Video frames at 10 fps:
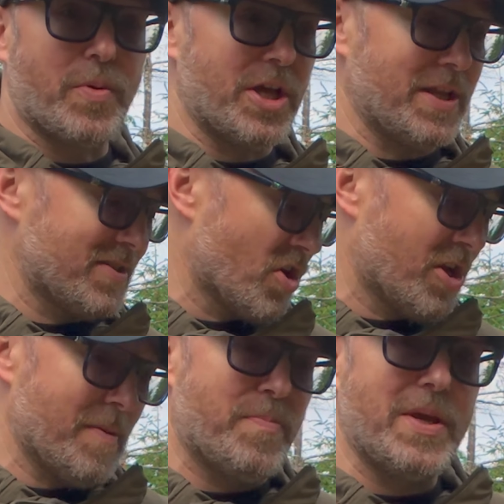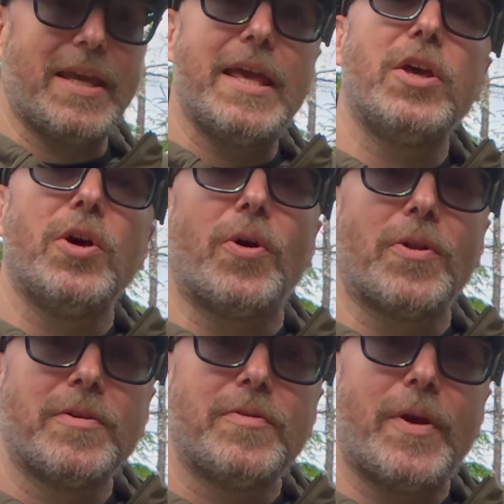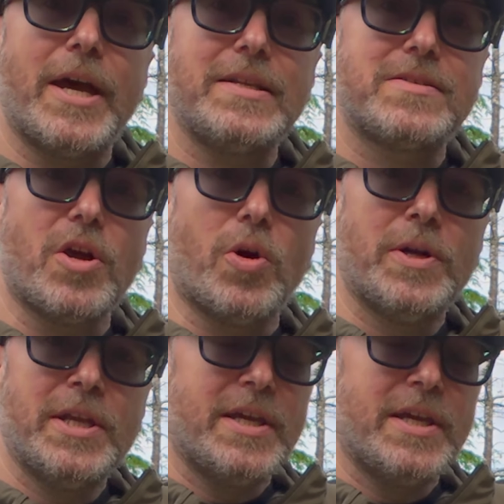but it's on a big hill, right? So